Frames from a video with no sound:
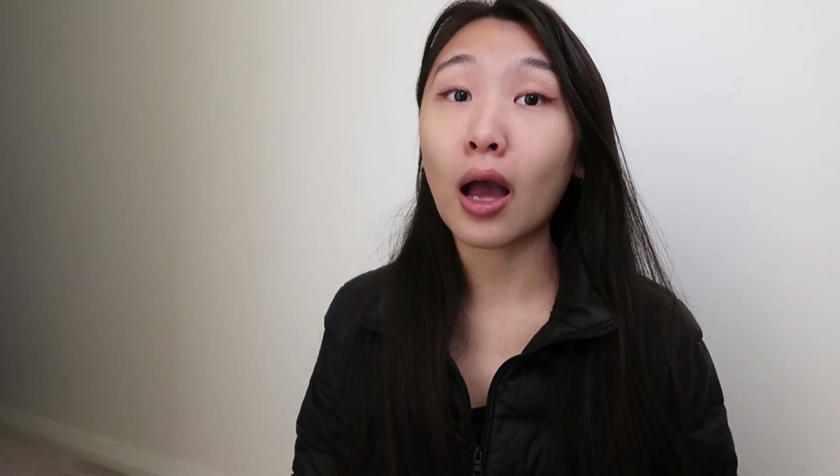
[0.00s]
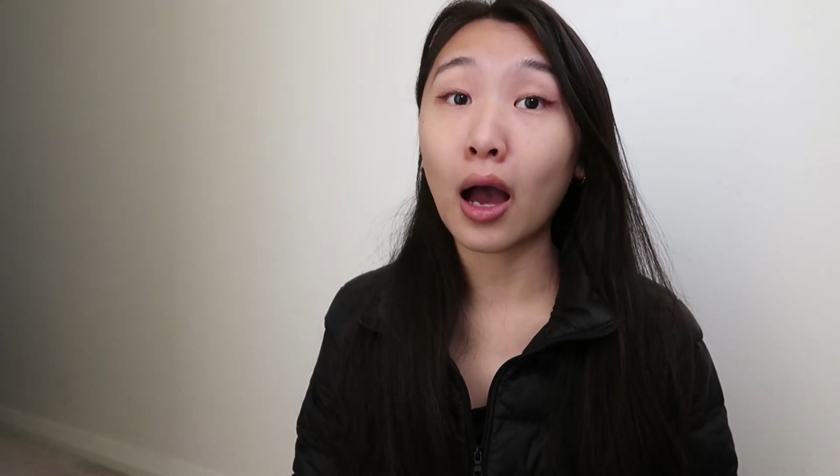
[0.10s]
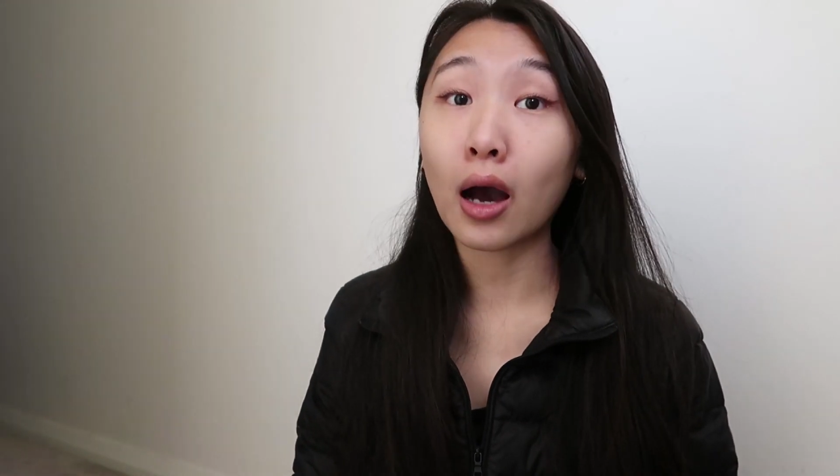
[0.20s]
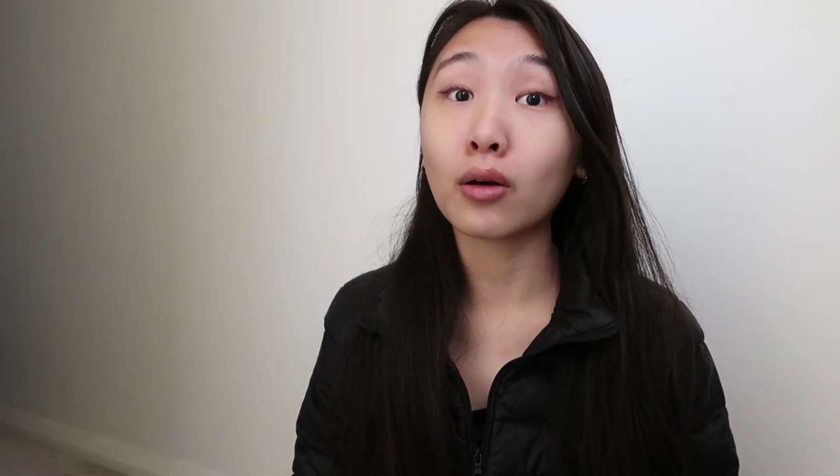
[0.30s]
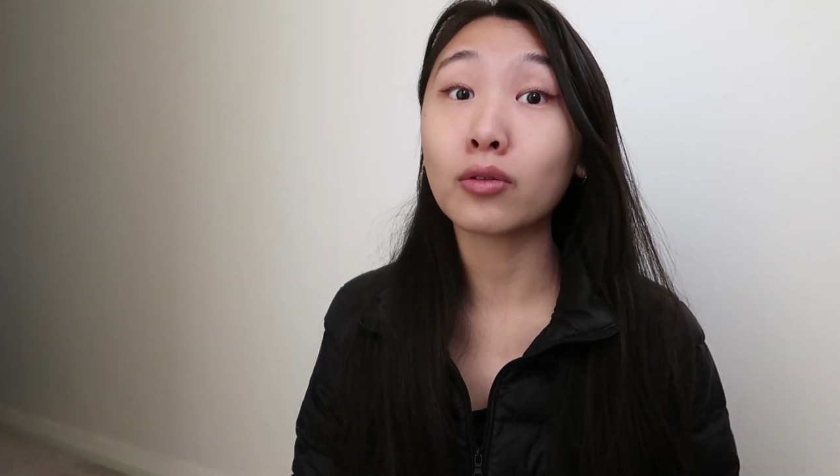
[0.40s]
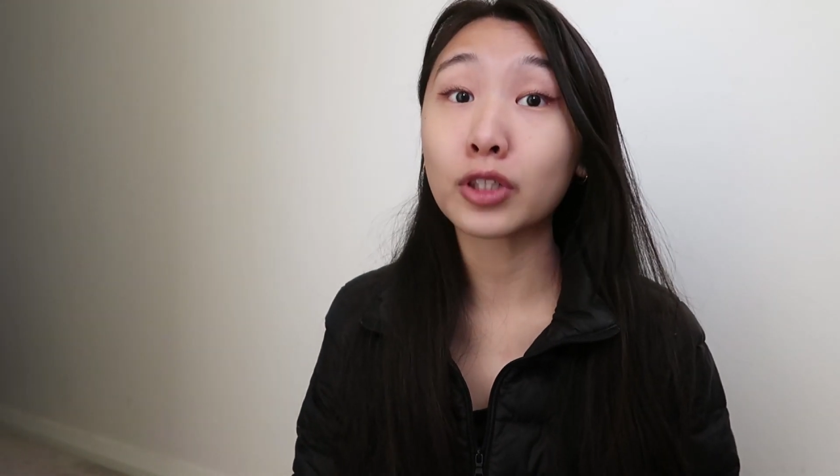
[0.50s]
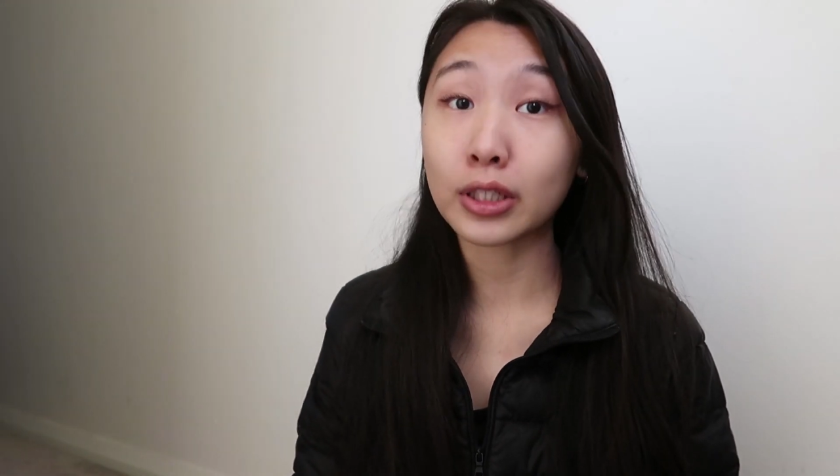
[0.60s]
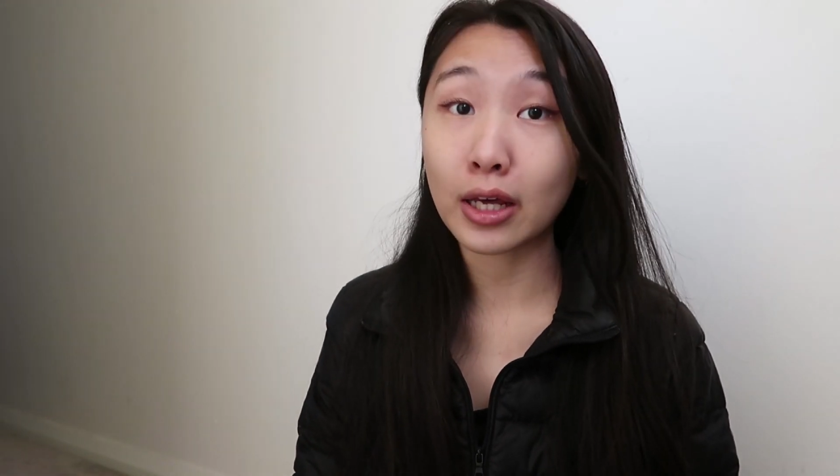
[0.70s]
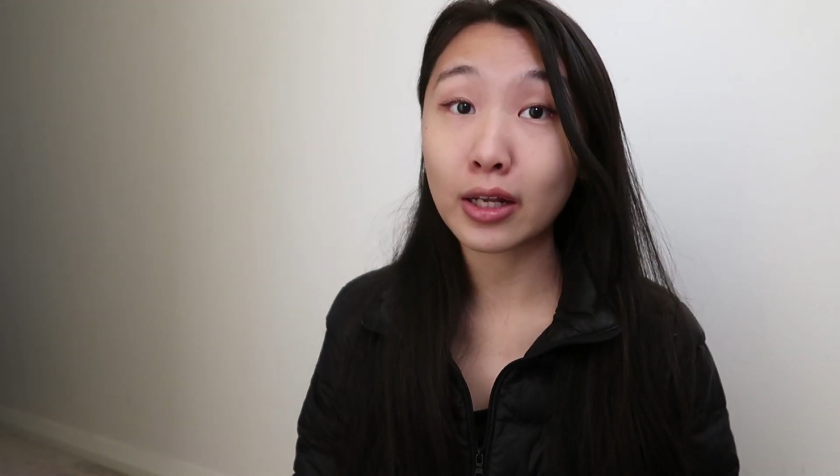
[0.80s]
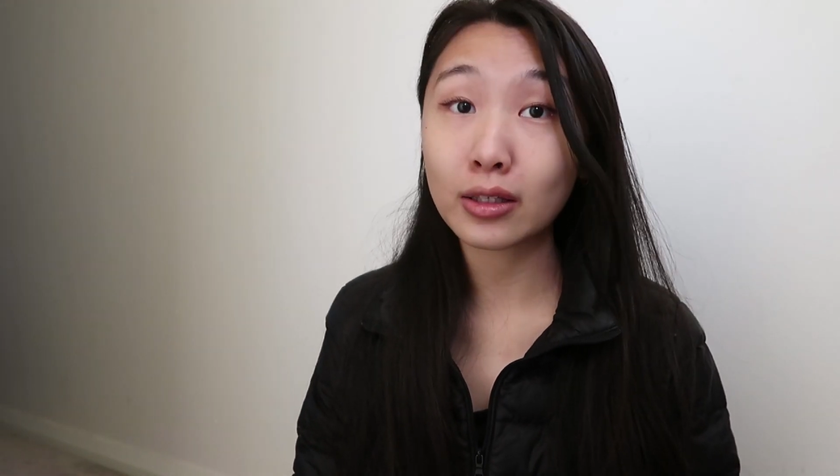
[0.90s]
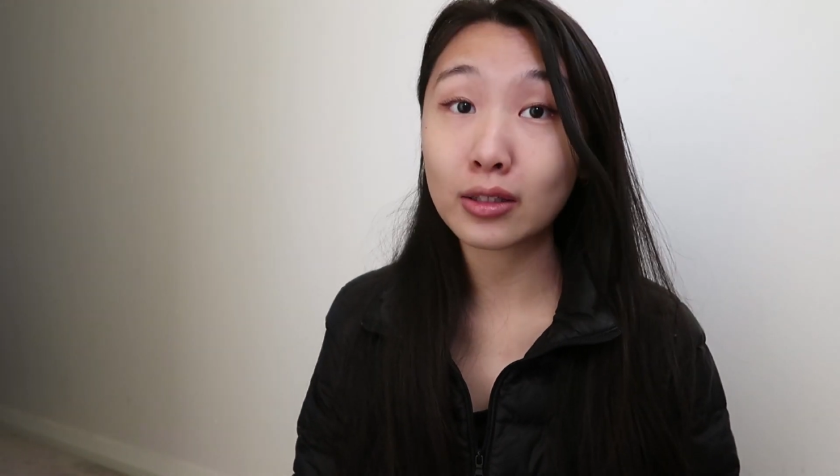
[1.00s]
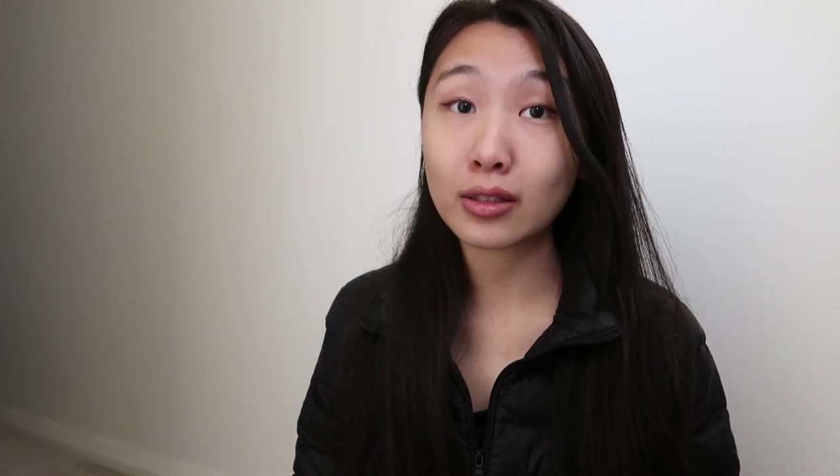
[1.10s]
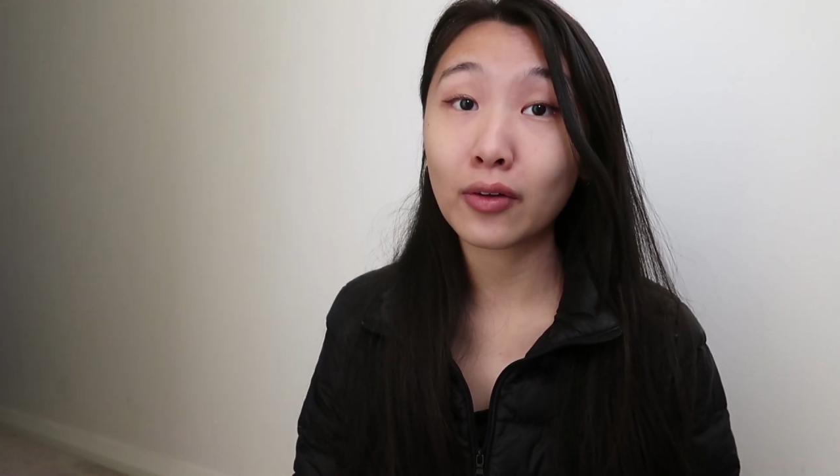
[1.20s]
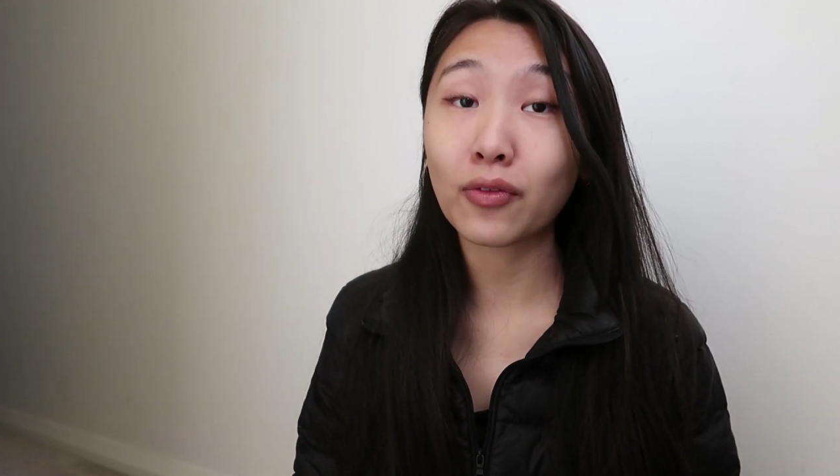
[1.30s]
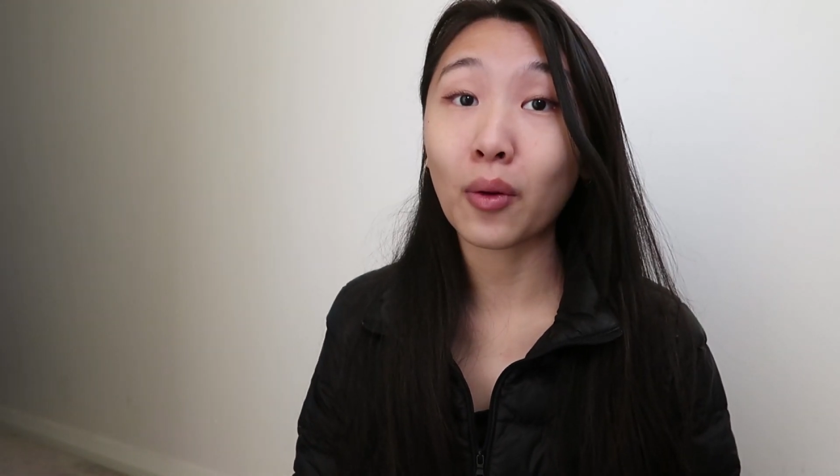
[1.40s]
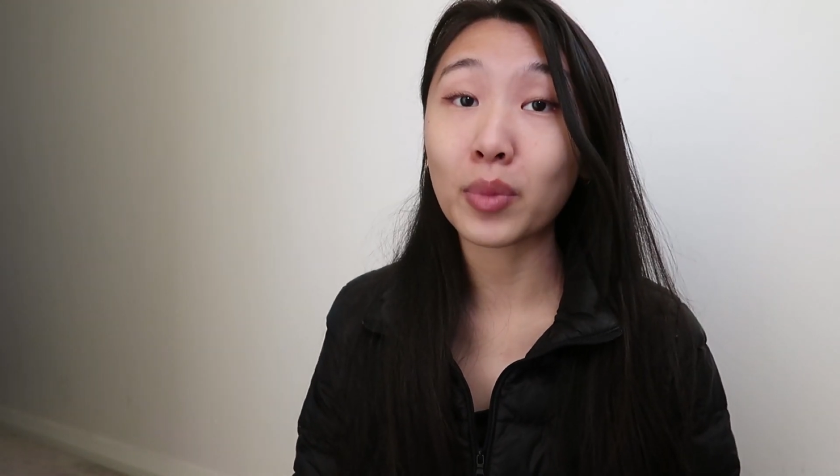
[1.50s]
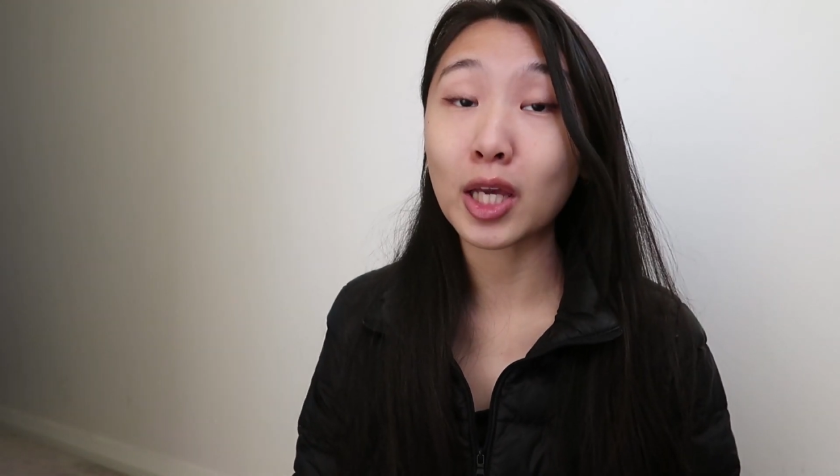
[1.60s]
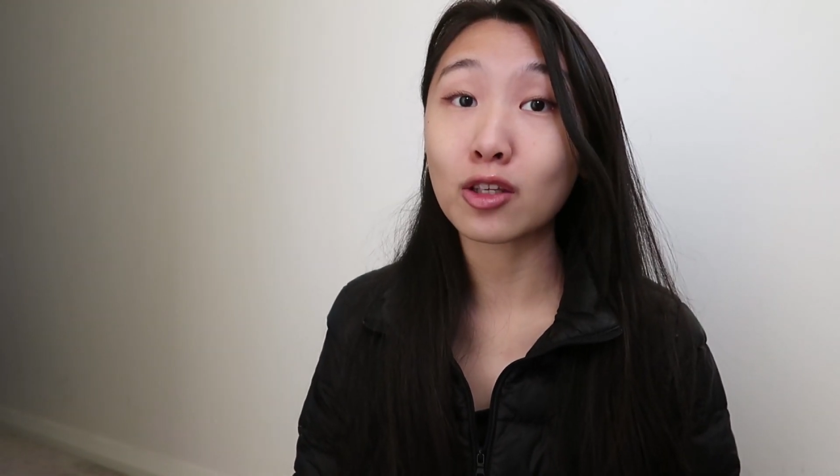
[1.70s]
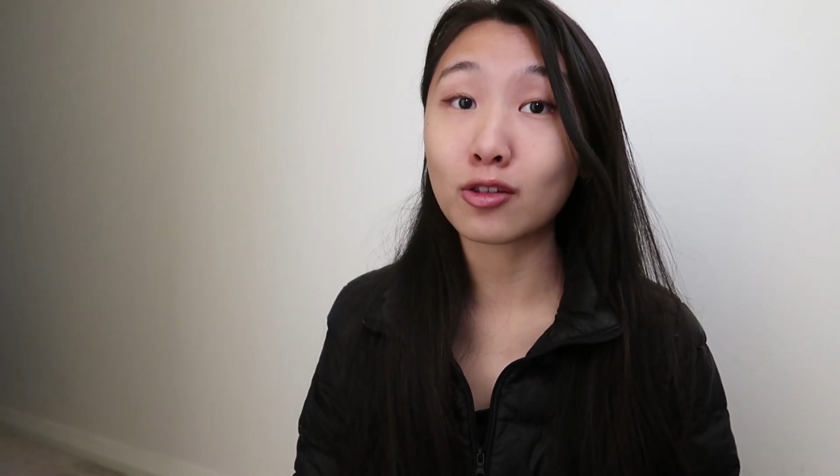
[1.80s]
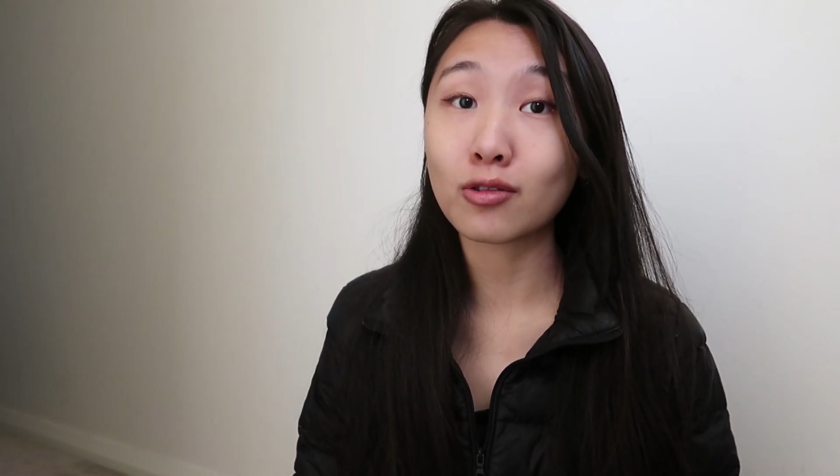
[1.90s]
our genetics from
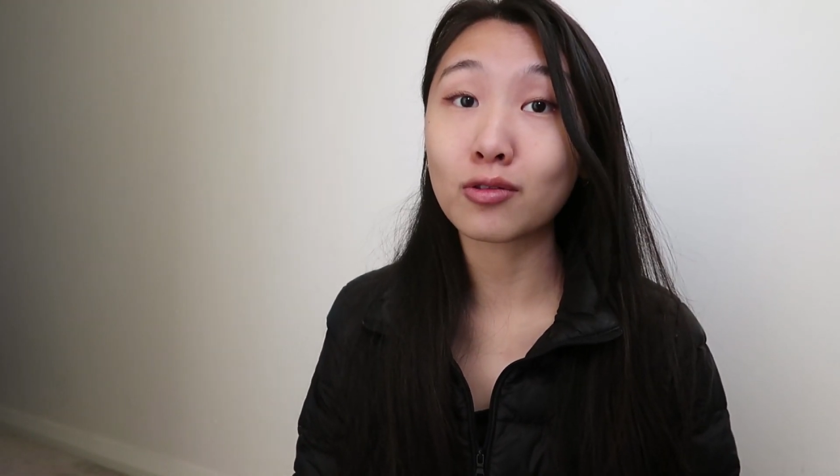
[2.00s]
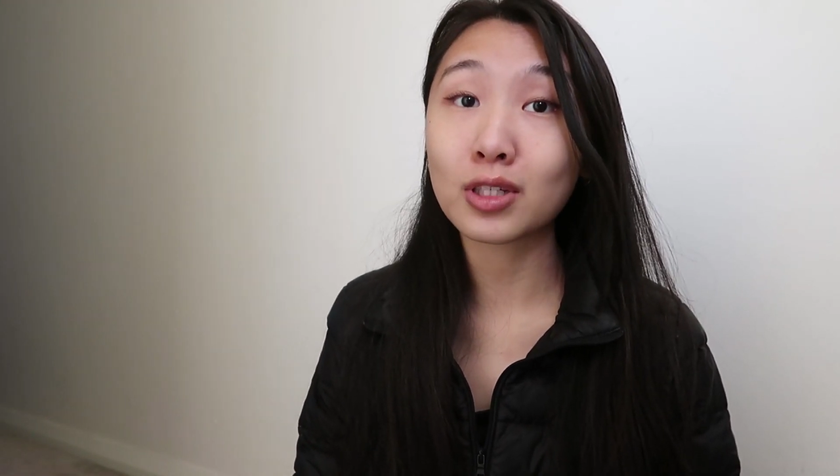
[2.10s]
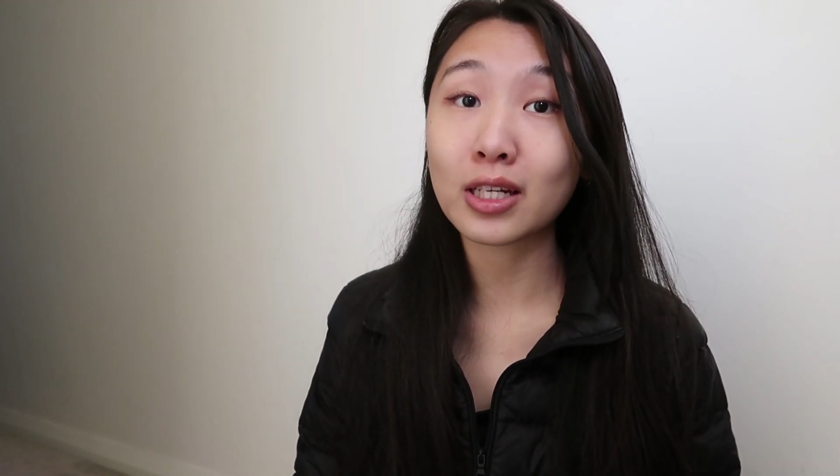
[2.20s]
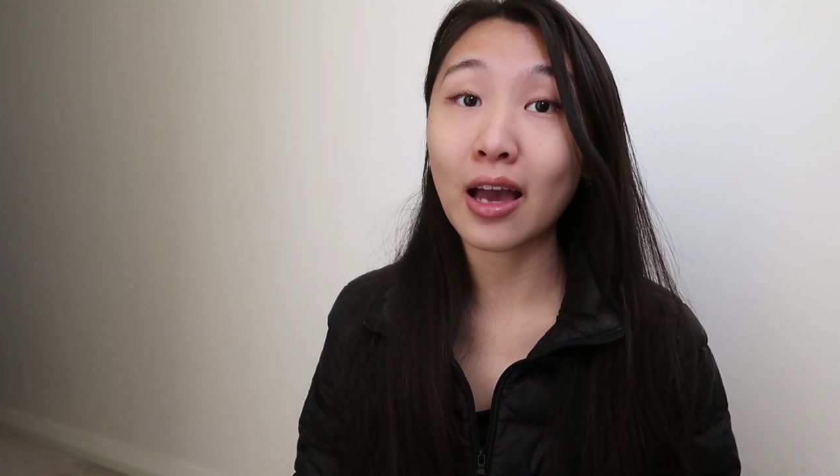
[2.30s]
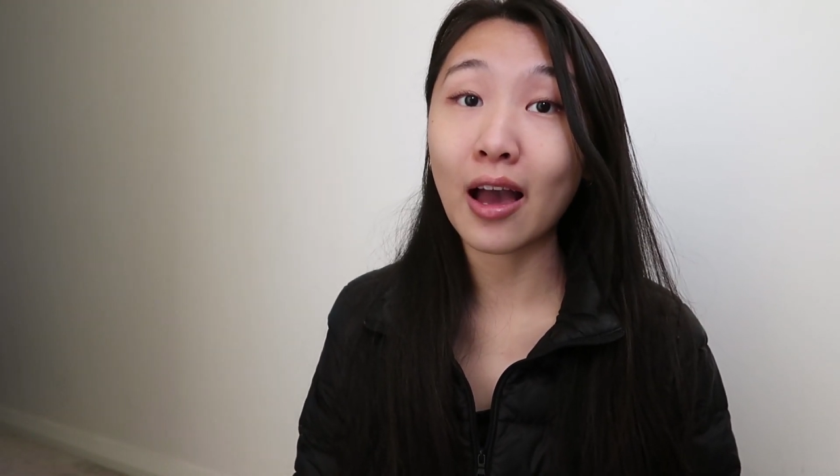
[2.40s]
being used